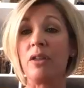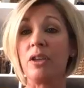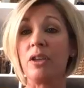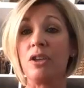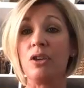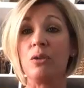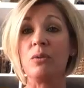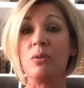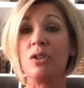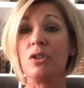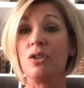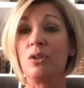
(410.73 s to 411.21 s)

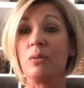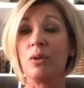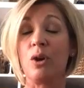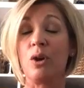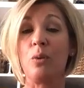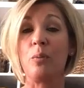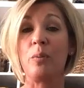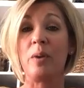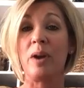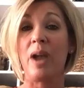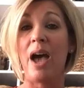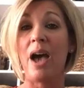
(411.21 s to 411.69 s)
Like you would do an
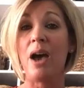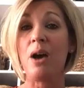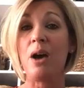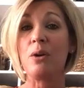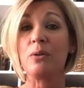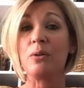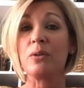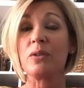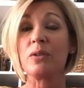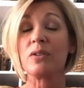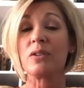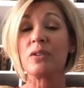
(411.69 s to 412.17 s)
open
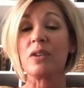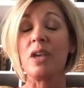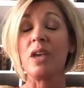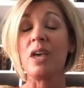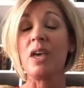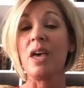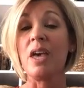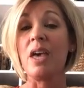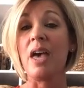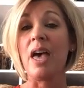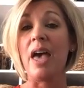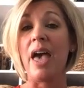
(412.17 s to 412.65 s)
house
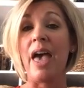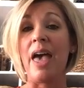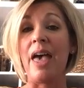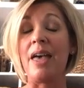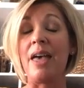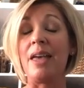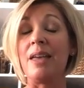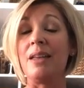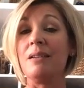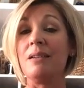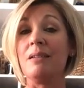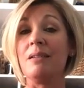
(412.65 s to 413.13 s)

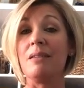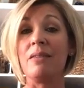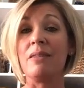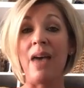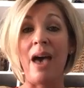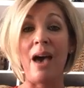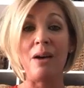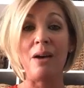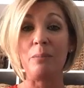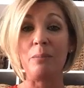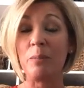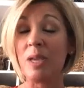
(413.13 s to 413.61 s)
and
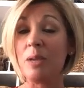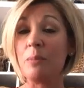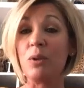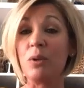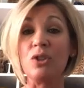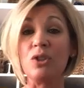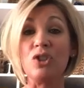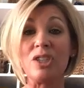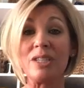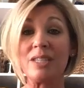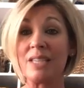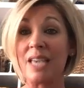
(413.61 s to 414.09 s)
that
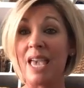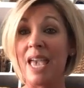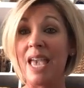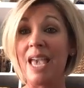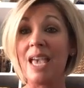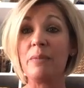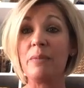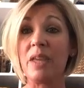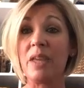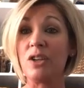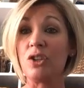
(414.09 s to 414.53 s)
people just came,